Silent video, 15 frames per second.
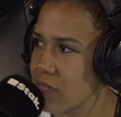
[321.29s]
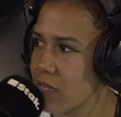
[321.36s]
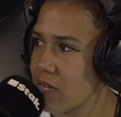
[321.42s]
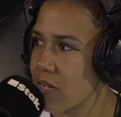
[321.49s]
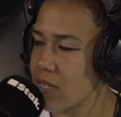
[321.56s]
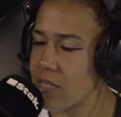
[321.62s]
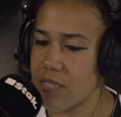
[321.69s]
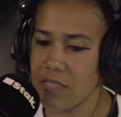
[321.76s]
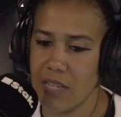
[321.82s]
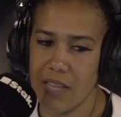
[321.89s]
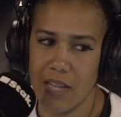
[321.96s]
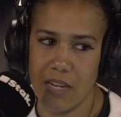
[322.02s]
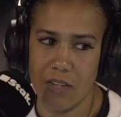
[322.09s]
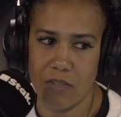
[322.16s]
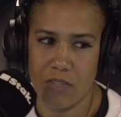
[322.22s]
and I'd say
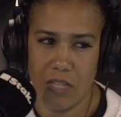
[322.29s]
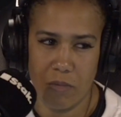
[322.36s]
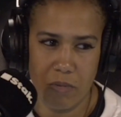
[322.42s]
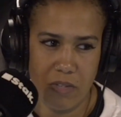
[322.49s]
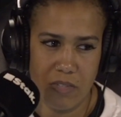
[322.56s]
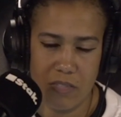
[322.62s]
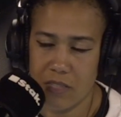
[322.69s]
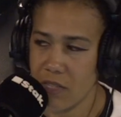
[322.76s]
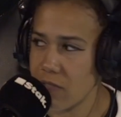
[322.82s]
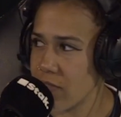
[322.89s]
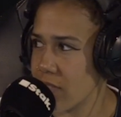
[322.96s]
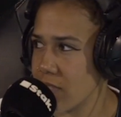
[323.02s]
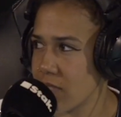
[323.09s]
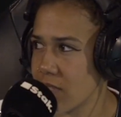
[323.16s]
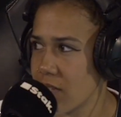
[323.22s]
that loosely because
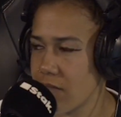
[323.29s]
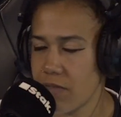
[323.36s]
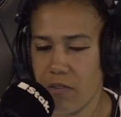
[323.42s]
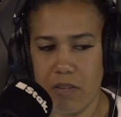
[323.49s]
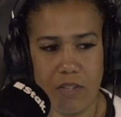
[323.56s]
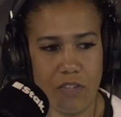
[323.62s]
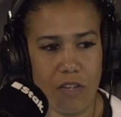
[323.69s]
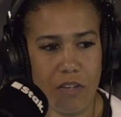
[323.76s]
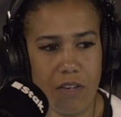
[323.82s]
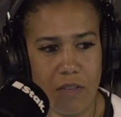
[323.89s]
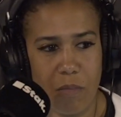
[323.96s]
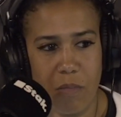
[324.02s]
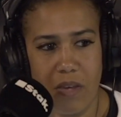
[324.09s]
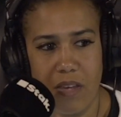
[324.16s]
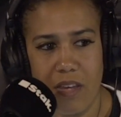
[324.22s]
Sophie's a few years younger than me.